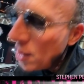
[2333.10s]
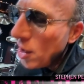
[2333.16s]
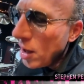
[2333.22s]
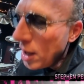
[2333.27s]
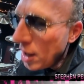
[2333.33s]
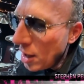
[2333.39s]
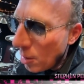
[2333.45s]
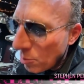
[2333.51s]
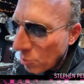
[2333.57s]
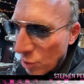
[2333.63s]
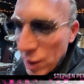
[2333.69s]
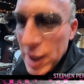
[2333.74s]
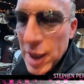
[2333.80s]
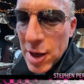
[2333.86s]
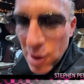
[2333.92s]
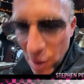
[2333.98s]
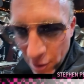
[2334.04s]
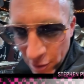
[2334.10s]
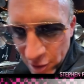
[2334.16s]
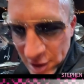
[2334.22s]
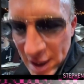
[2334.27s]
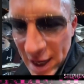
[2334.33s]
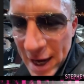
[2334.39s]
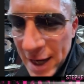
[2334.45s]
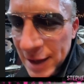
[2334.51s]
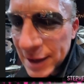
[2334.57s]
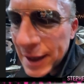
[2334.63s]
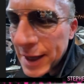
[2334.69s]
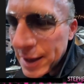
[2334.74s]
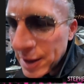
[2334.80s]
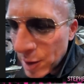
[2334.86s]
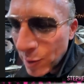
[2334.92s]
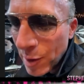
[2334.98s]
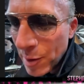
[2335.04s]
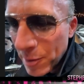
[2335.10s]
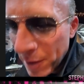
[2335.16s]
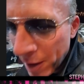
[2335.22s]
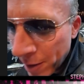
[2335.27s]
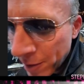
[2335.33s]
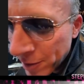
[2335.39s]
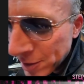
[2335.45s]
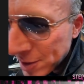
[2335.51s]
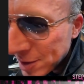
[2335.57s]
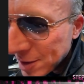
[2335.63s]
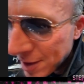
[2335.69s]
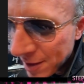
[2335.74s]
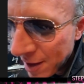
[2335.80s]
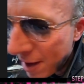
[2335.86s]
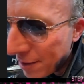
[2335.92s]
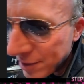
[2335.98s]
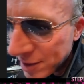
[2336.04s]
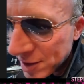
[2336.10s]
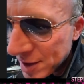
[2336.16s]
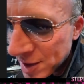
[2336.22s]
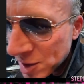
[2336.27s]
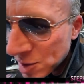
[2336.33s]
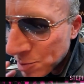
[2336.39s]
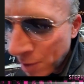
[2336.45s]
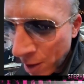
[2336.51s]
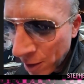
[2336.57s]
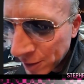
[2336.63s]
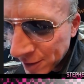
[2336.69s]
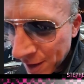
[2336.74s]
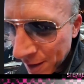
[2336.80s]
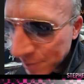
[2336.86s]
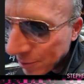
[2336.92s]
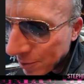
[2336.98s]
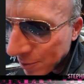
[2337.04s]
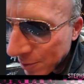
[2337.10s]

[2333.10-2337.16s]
you know, bringing it over to England. The Ramones obviously sparked up